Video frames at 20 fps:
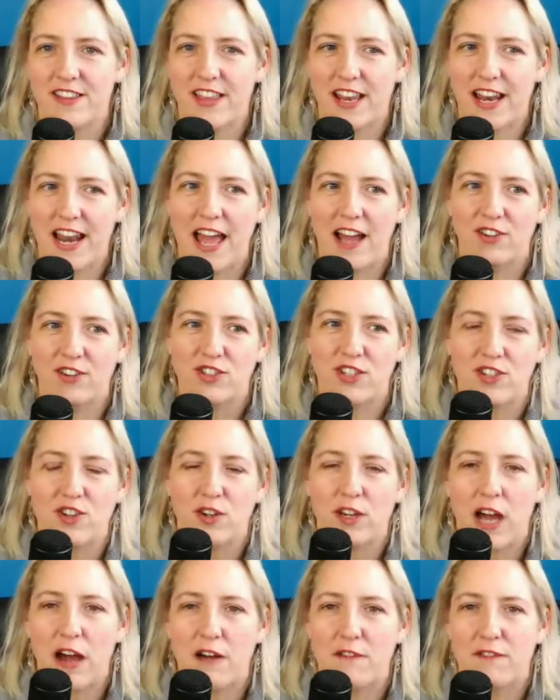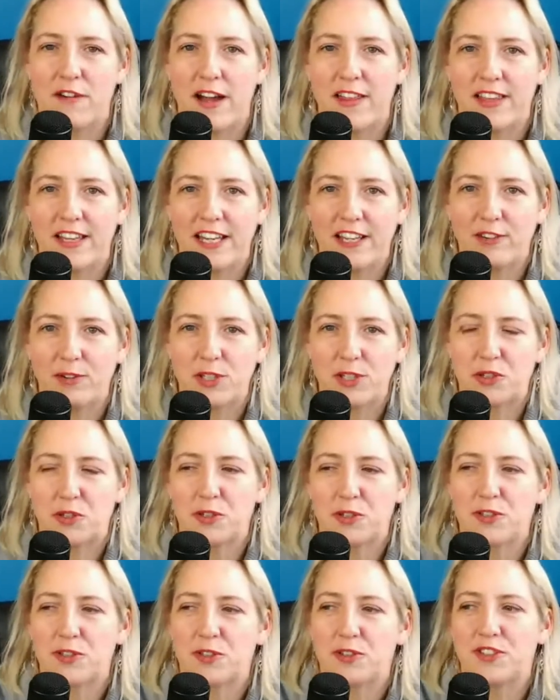the lounge and you can't find the licorice
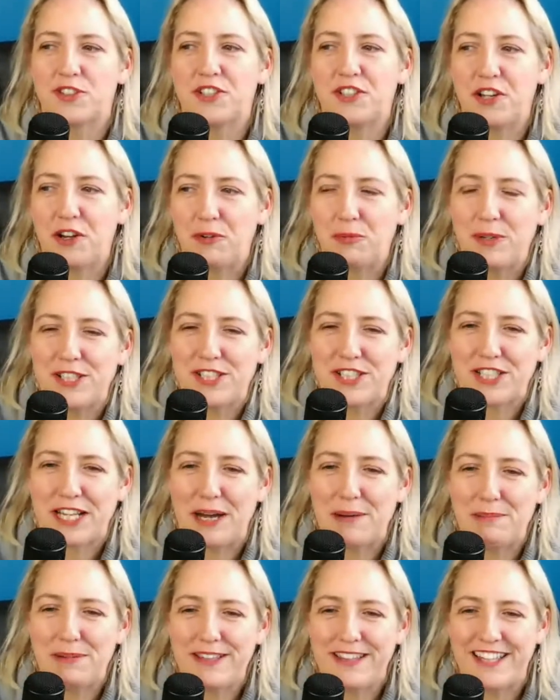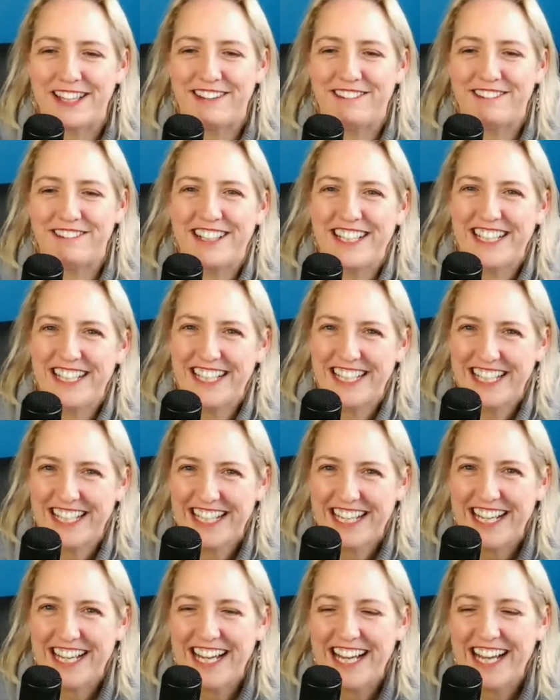all sorts, you know which cupboard they're in.
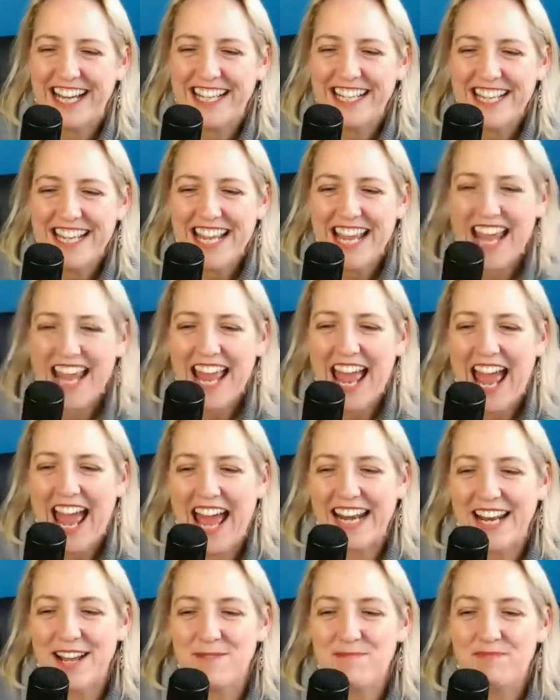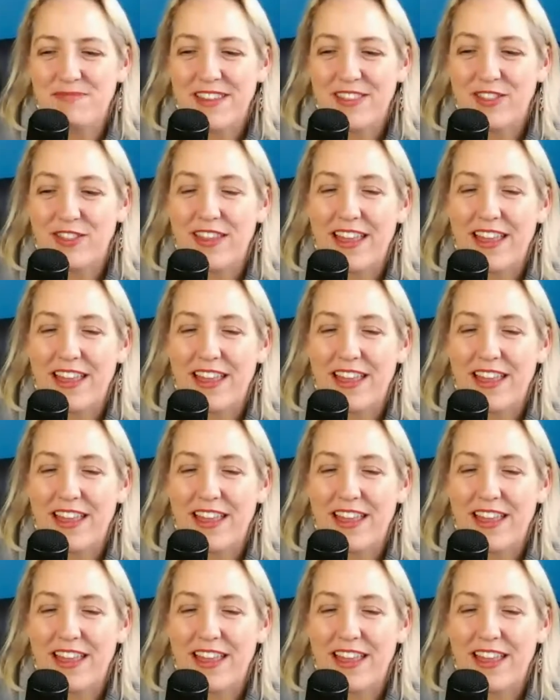And